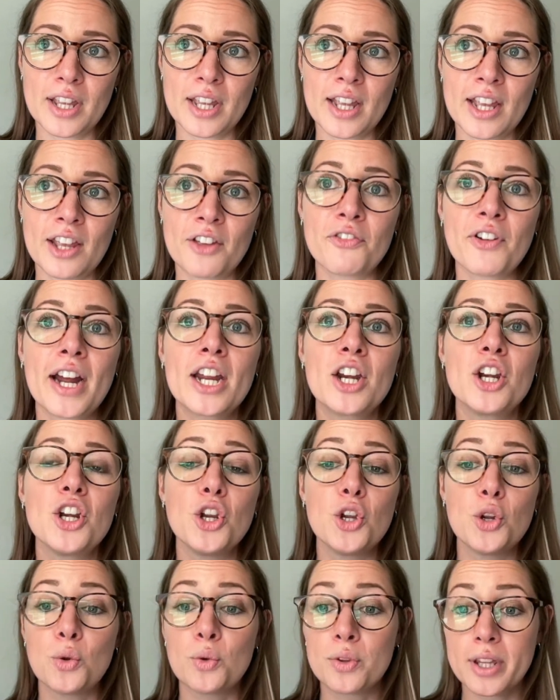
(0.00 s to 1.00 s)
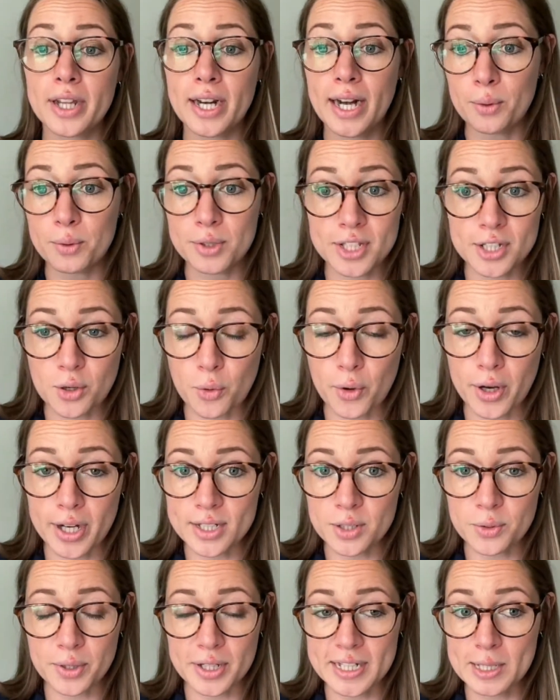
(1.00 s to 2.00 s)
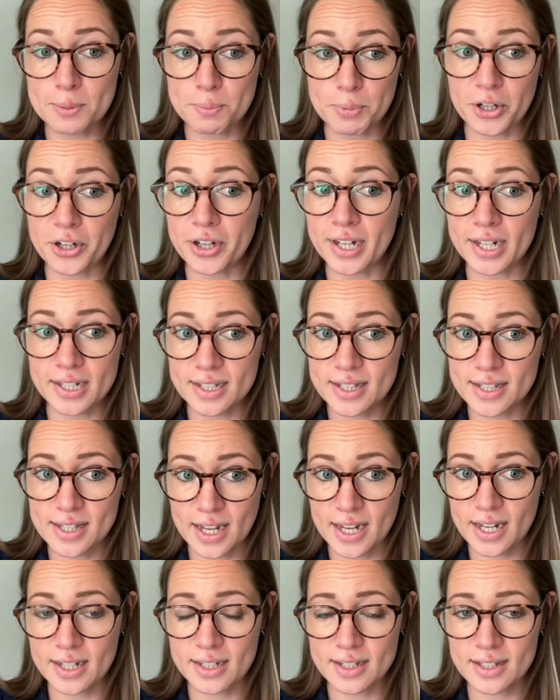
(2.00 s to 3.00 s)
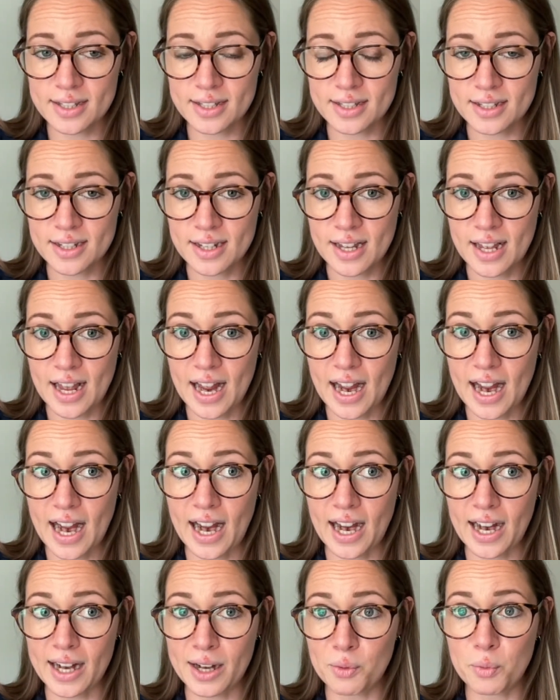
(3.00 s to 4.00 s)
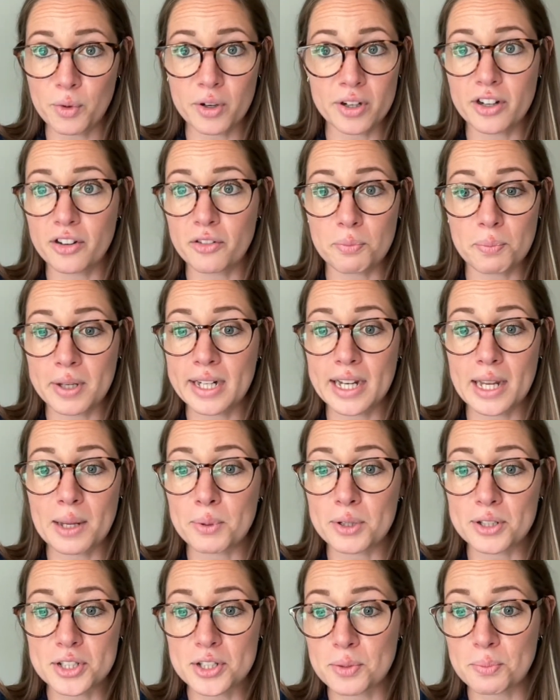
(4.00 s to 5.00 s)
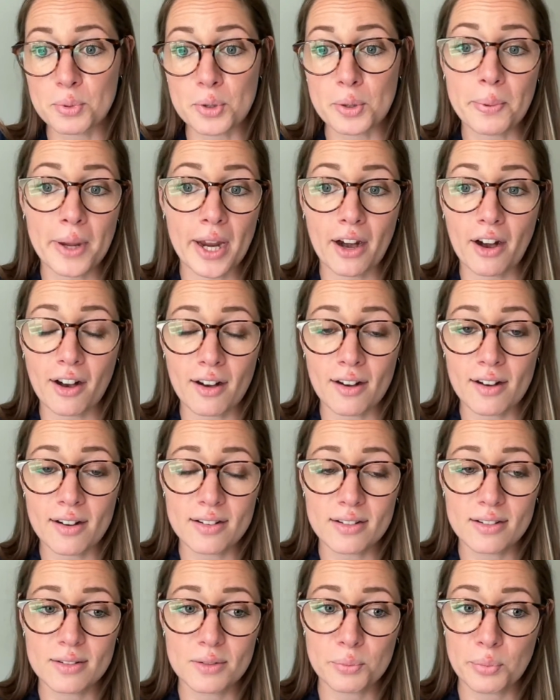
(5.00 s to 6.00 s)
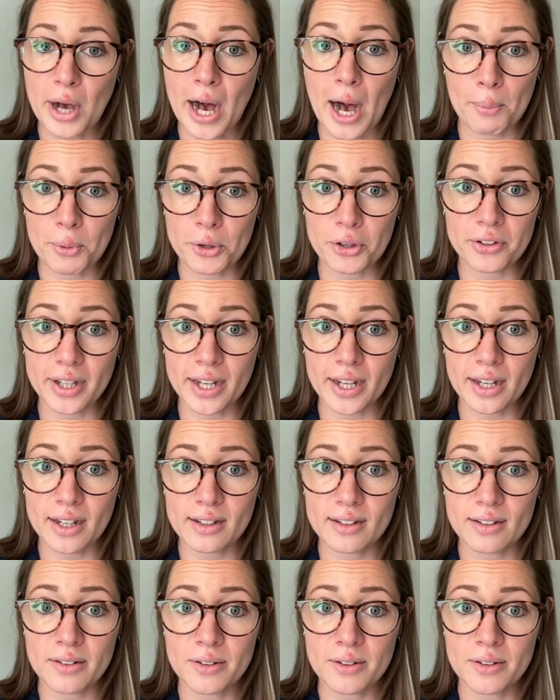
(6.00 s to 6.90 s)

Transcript: if I knew that I was going to experience this, I wouldn't have been able to prepare properly.